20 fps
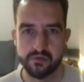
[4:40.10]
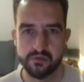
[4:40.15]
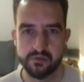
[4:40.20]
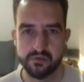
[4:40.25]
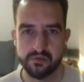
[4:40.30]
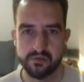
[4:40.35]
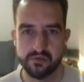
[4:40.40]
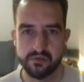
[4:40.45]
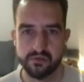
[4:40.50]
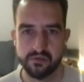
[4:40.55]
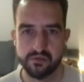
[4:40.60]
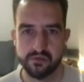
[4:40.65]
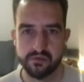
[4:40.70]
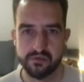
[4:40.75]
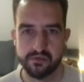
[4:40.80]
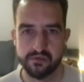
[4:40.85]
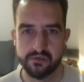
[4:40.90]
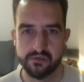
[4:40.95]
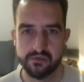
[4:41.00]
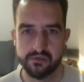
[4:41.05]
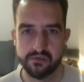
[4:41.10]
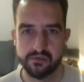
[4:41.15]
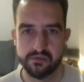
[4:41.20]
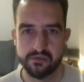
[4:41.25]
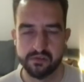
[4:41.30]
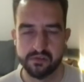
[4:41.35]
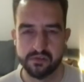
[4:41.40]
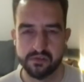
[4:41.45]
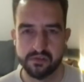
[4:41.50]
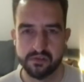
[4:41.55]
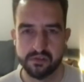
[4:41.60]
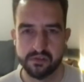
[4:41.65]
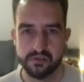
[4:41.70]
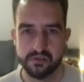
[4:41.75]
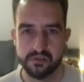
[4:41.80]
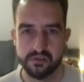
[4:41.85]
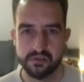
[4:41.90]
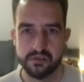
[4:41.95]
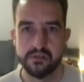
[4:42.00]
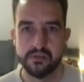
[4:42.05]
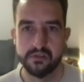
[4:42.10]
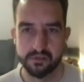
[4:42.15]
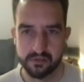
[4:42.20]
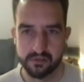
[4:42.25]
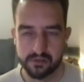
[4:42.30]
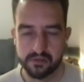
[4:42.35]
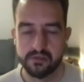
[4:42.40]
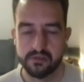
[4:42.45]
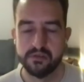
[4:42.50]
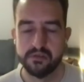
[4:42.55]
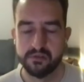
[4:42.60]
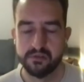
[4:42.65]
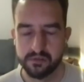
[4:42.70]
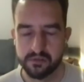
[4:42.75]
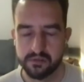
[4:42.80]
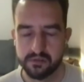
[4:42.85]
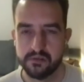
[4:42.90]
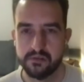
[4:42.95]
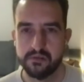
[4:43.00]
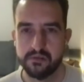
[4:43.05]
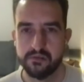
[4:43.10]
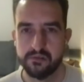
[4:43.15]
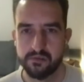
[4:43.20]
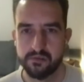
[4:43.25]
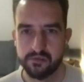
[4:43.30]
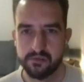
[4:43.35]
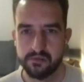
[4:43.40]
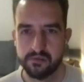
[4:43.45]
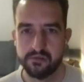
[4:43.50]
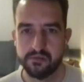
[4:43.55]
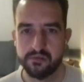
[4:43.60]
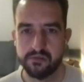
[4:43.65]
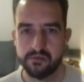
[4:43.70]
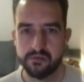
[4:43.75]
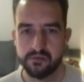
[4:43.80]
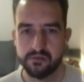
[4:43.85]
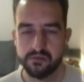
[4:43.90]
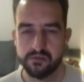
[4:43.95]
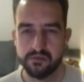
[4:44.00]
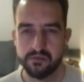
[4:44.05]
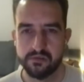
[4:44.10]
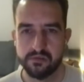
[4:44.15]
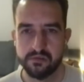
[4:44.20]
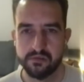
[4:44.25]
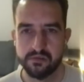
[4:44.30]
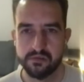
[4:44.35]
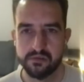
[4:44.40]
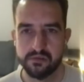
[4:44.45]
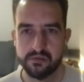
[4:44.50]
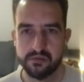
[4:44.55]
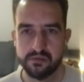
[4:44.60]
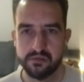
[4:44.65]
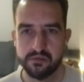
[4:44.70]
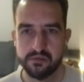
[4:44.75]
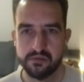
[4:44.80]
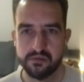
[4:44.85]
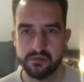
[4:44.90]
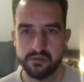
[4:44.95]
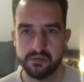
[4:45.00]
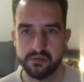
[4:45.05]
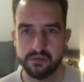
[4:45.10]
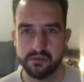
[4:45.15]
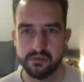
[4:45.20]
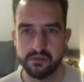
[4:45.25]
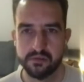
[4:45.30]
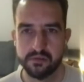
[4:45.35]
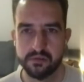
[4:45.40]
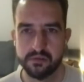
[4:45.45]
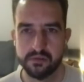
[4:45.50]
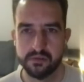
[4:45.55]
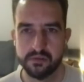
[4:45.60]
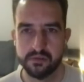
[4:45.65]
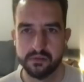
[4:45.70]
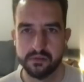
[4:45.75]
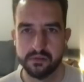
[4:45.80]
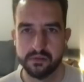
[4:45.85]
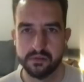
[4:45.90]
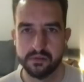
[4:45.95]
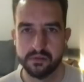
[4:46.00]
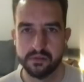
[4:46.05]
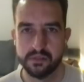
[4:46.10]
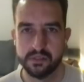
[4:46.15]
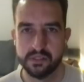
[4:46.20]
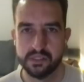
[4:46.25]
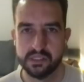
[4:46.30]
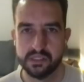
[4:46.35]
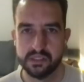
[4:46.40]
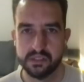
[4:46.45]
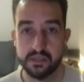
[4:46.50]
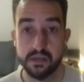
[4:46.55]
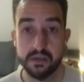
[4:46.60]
[no speech]